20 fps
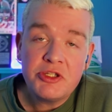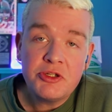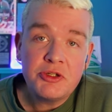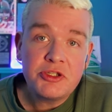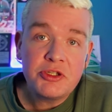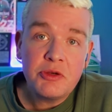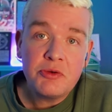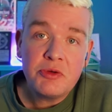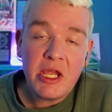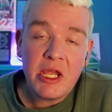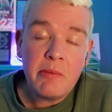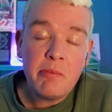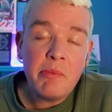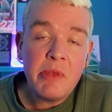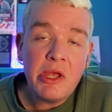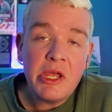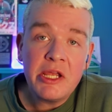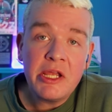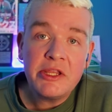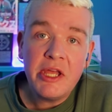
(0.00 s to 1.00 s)
so damn
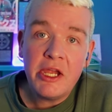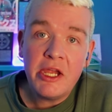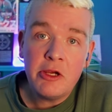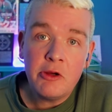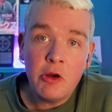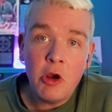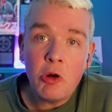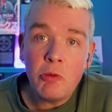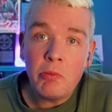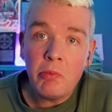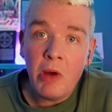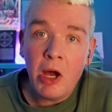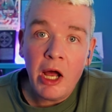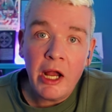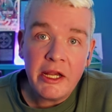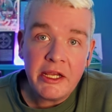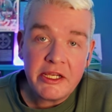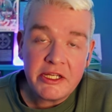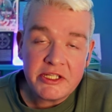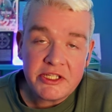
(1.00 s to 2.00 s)
big that your own body
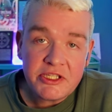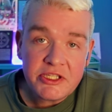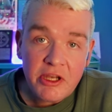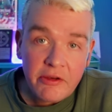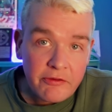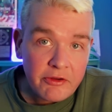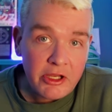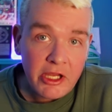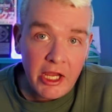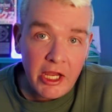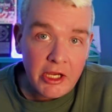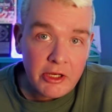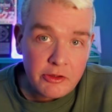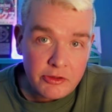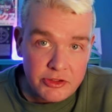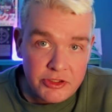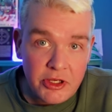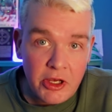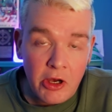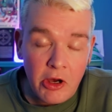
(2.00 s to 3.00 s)
can suffocate
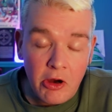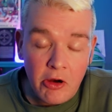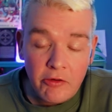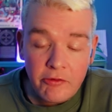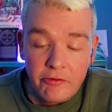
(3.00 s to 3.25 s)
yourself.